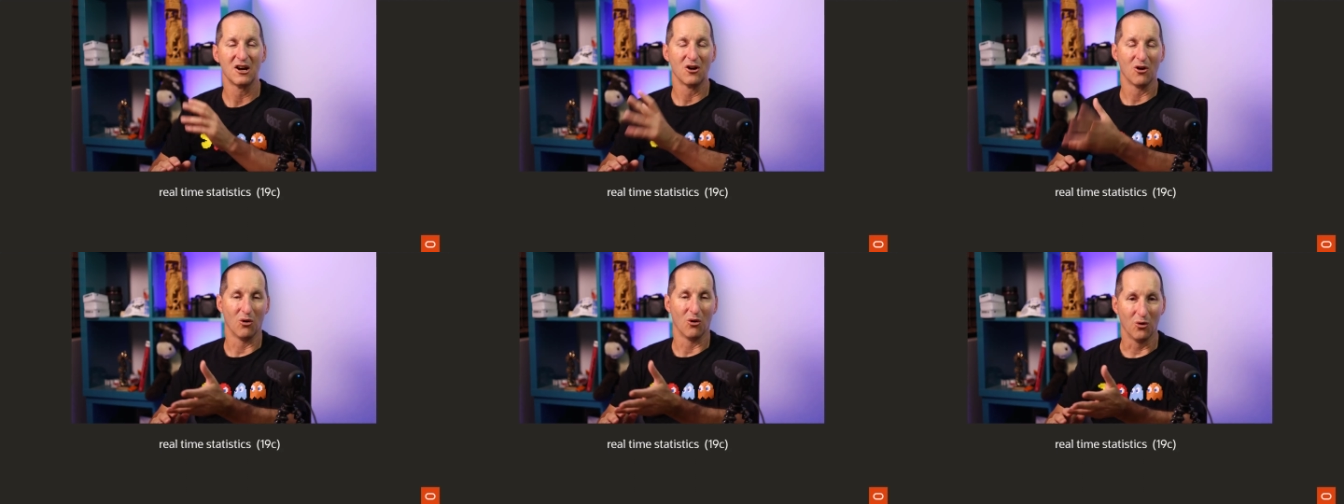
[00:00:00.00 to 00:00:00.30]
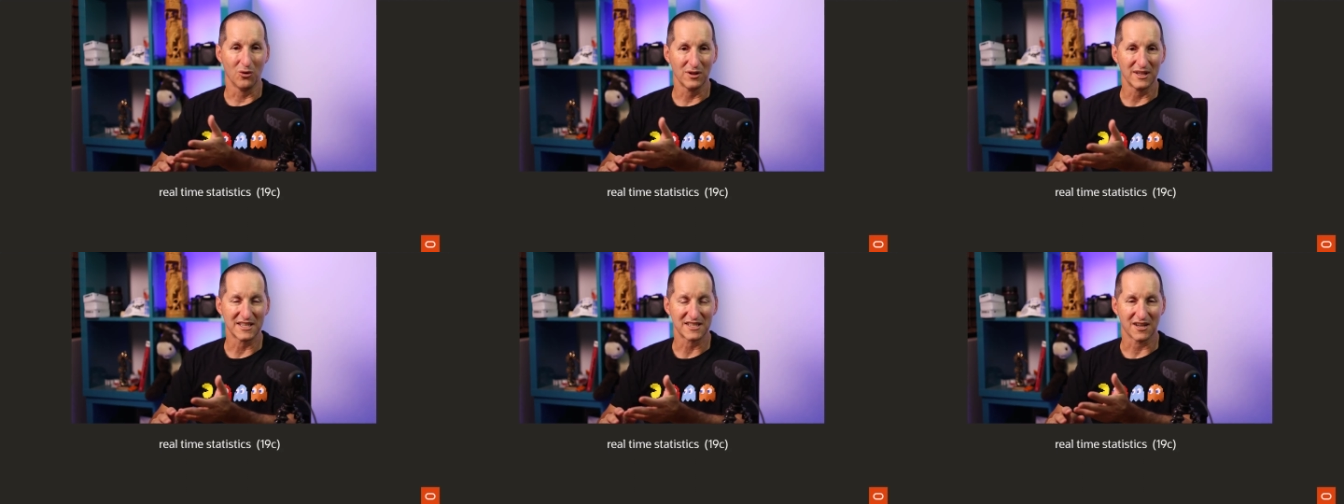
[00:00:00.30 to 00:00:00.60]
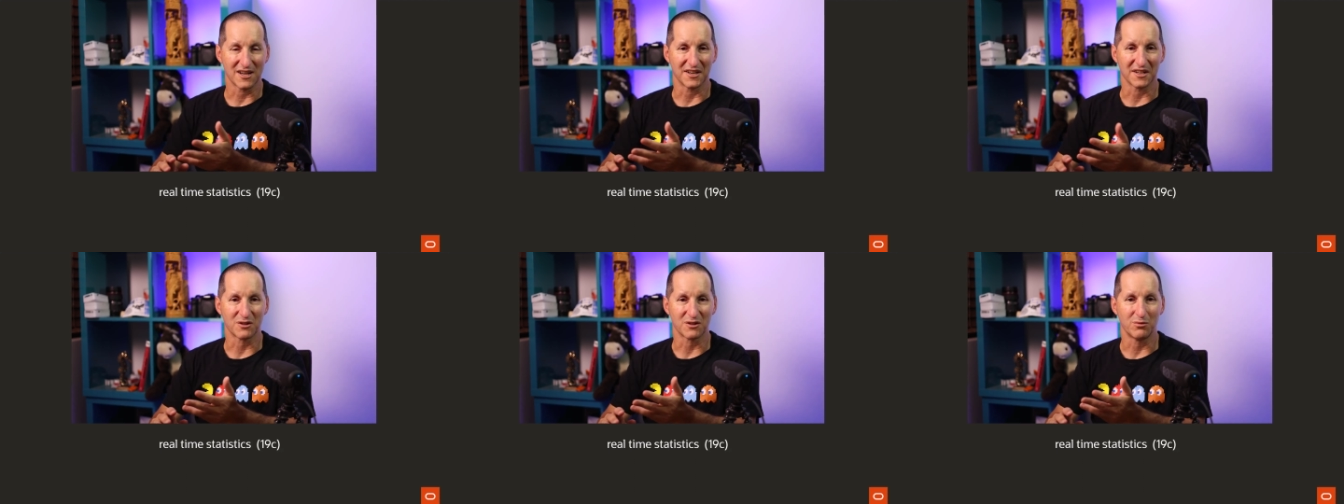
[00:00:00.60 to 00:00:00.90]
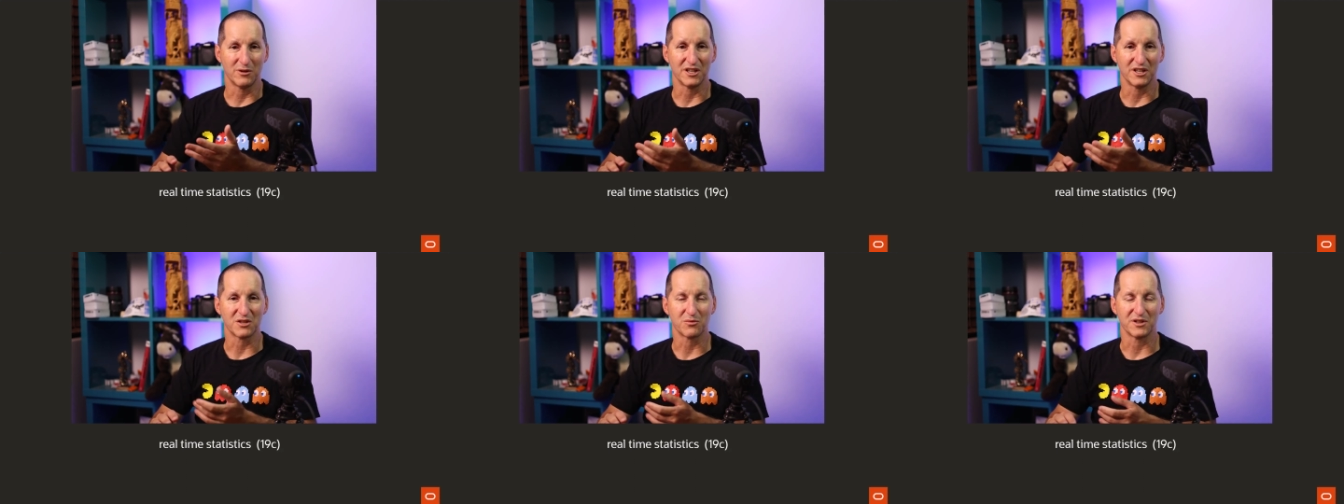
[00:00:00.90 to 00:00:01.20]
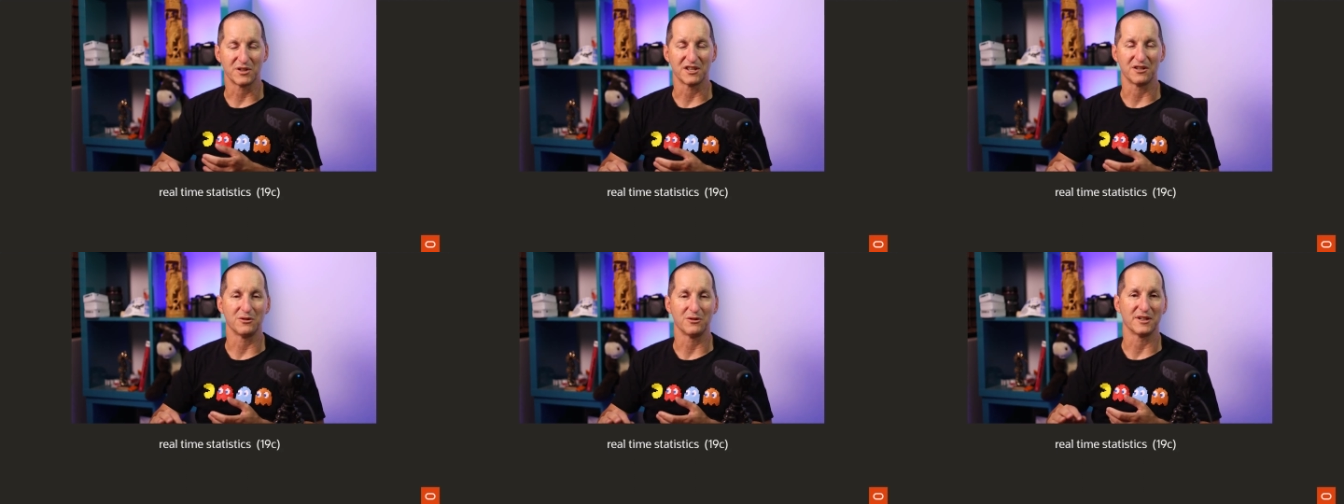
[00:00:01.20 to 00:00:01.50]
all these kind of queries where
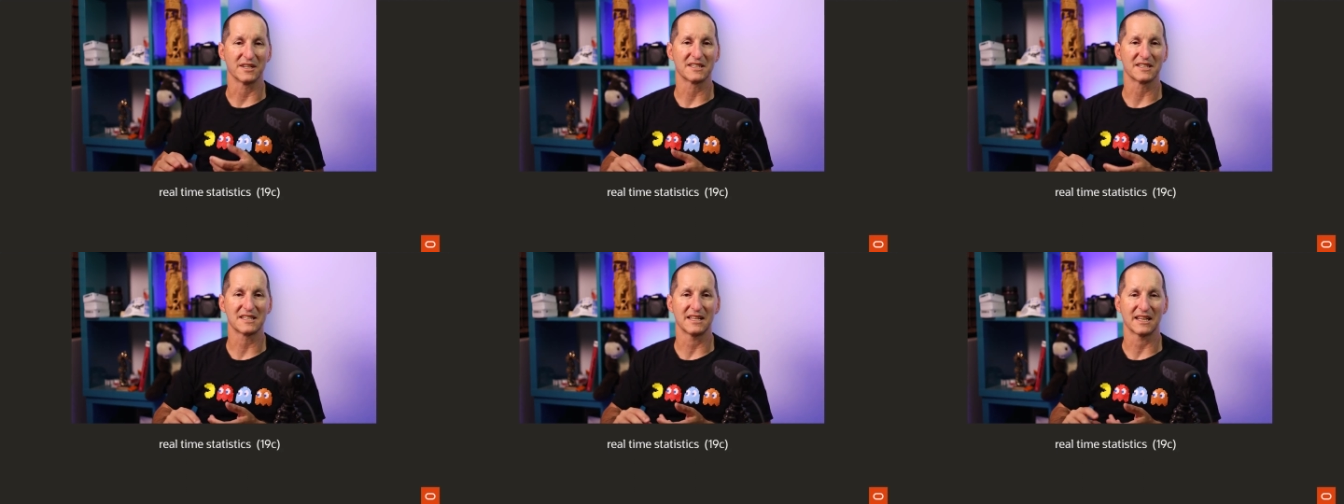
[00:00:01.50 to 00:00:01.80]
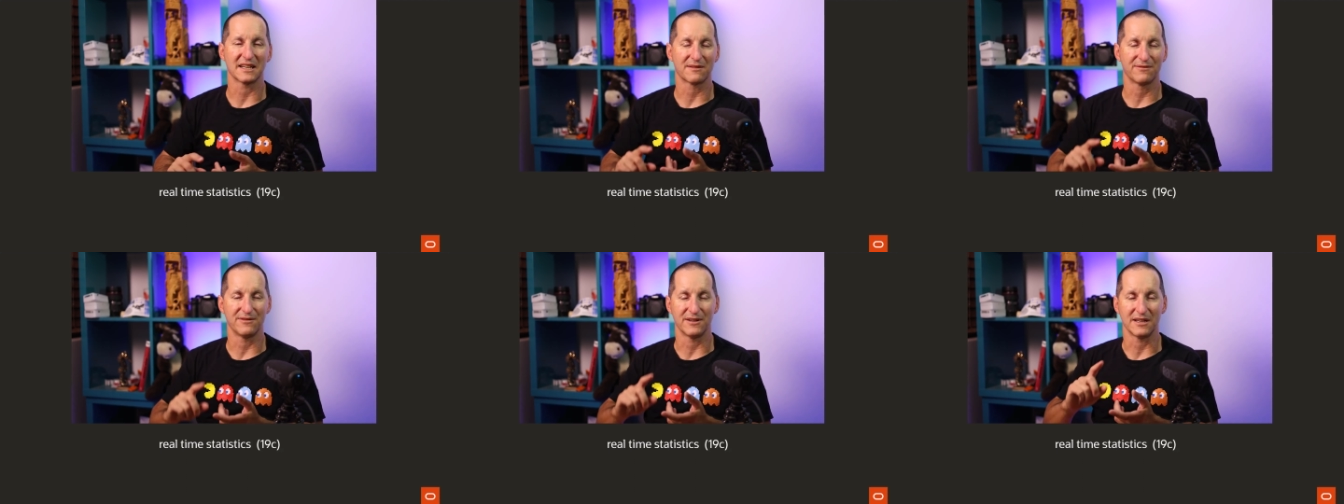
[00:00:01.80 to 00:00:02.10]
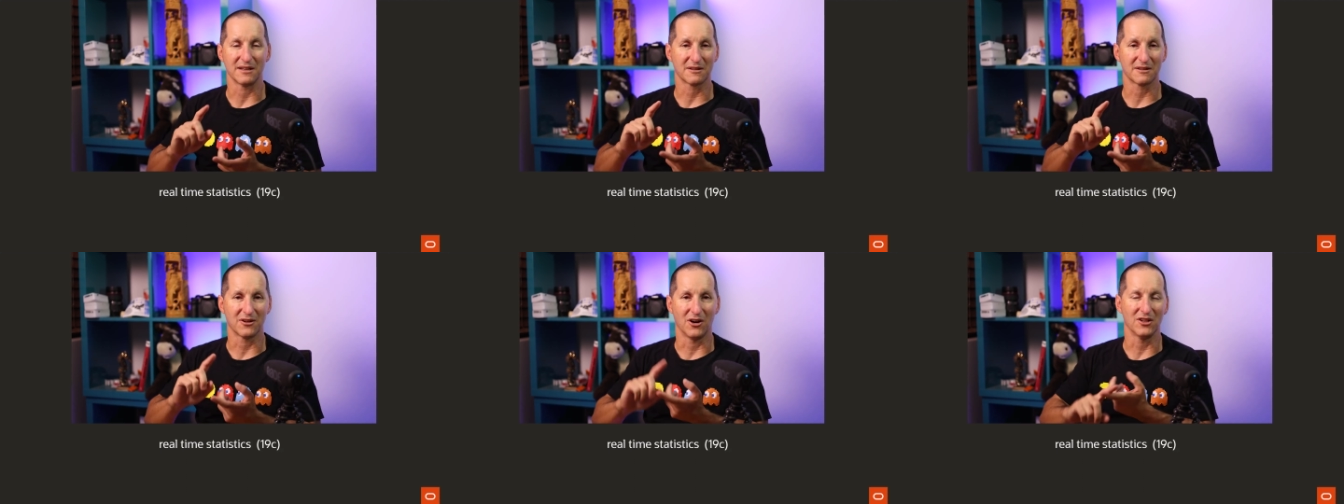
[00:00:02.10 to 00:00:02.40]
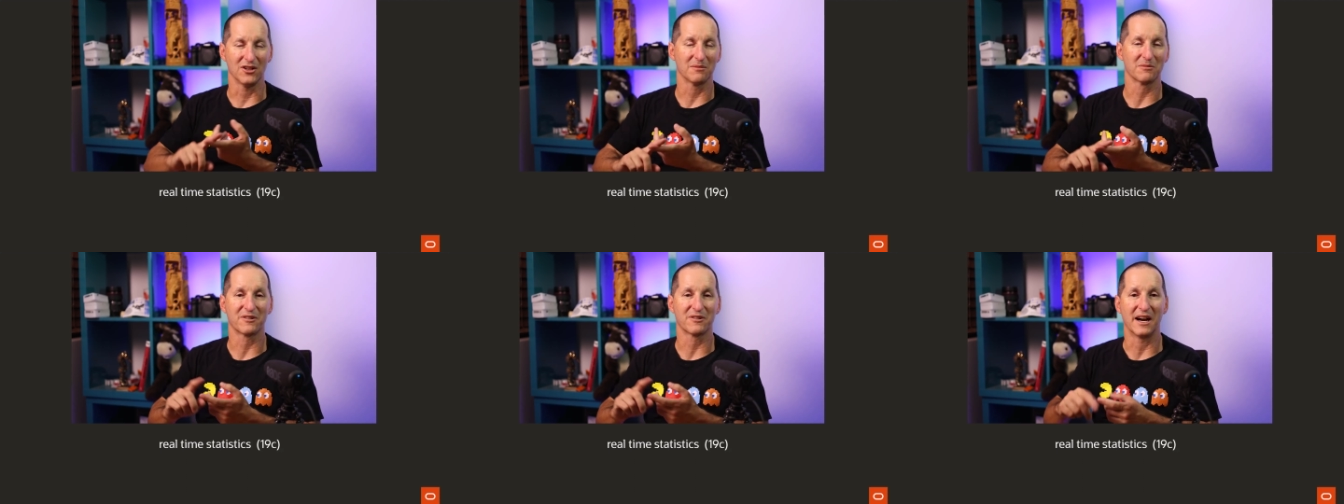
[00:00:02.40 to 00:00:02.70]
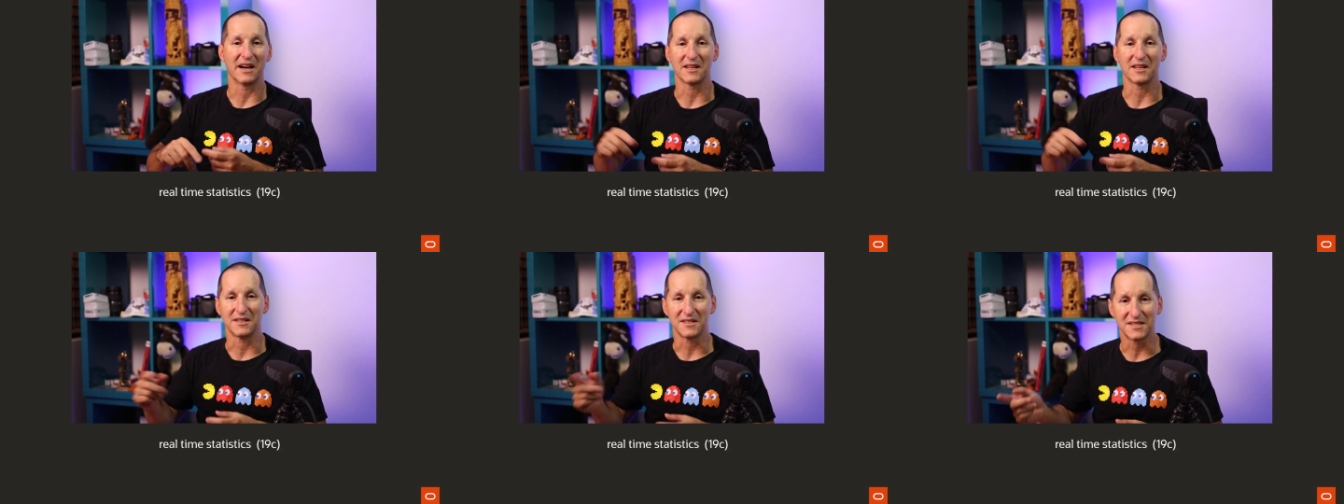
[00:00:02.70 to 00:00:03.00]
you're doing select for column
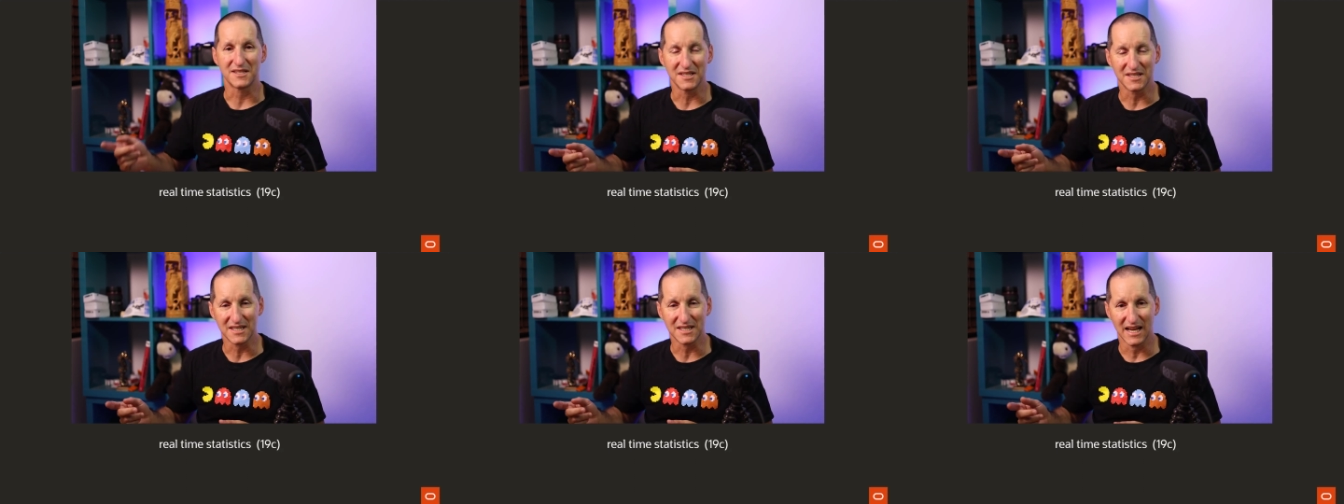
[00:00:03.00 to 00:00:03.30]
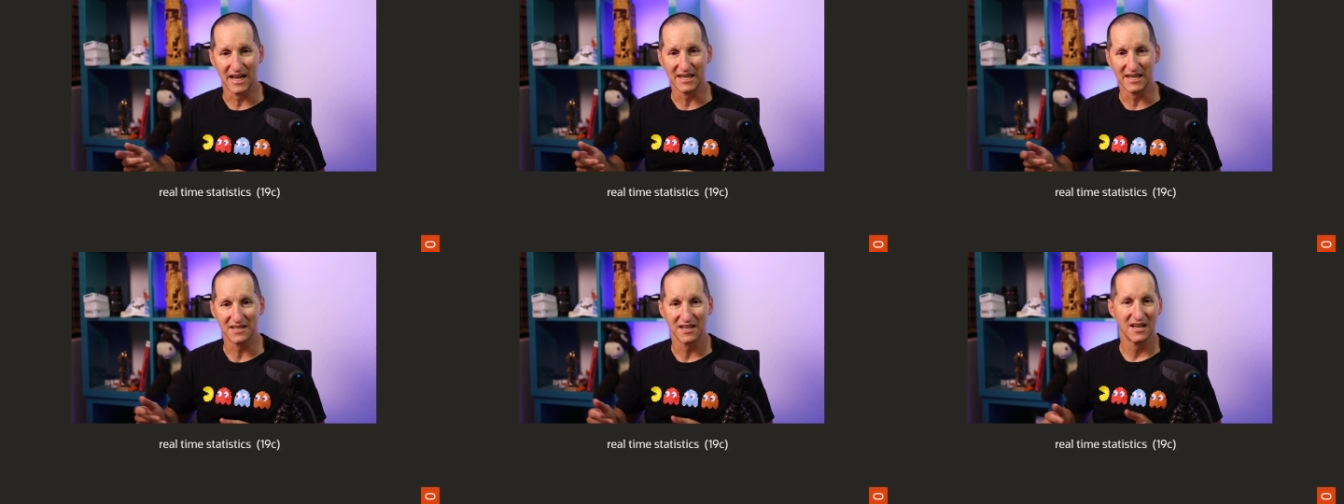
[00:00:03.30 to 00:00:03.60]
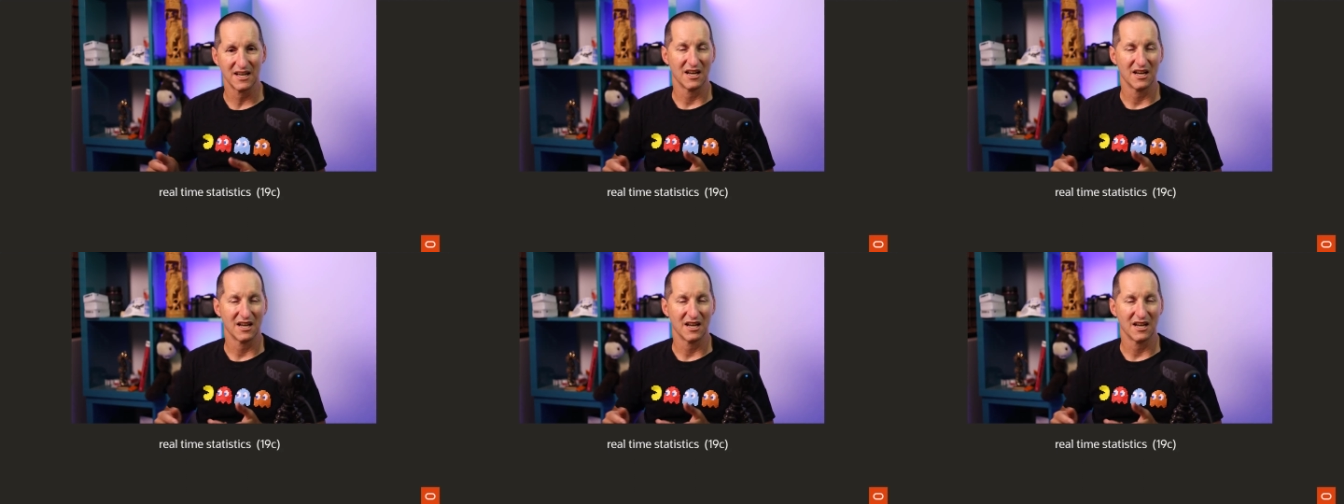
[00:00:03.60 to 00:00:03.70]
greater than sysdate,